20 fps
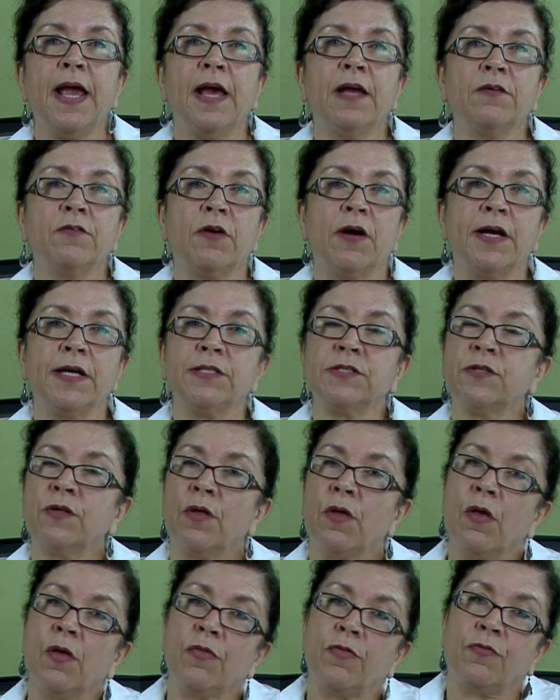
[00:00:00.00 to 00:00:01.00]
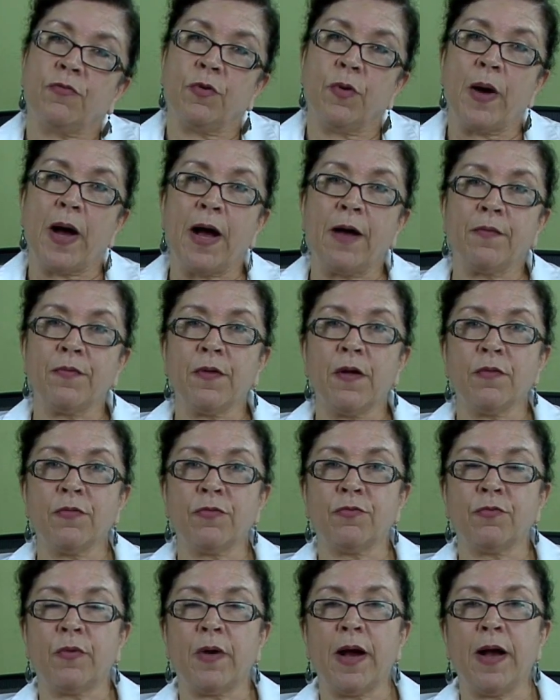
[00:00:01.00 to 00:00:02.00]
and rice throughout
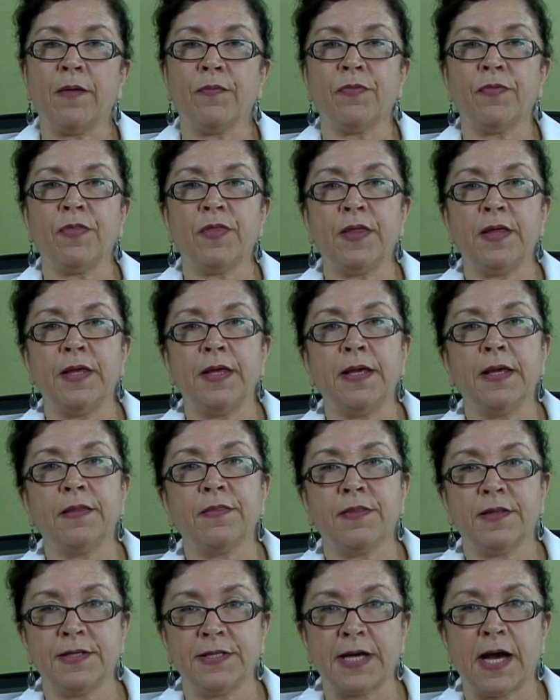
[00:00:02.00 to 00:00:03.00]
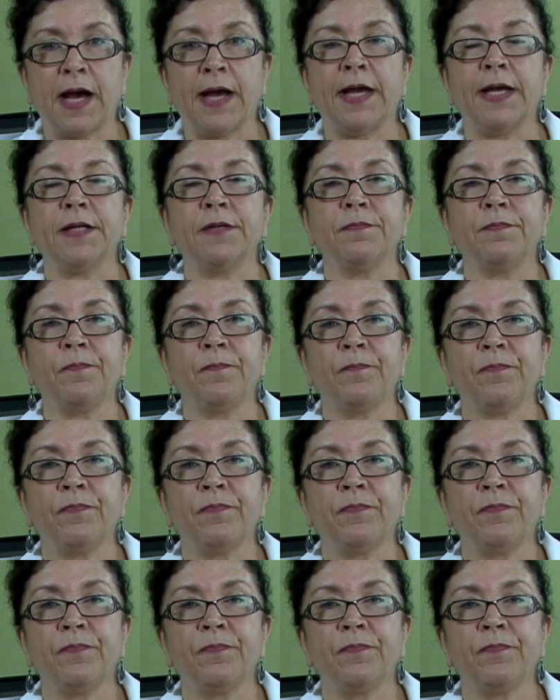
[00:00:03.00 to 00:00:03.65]
the diet.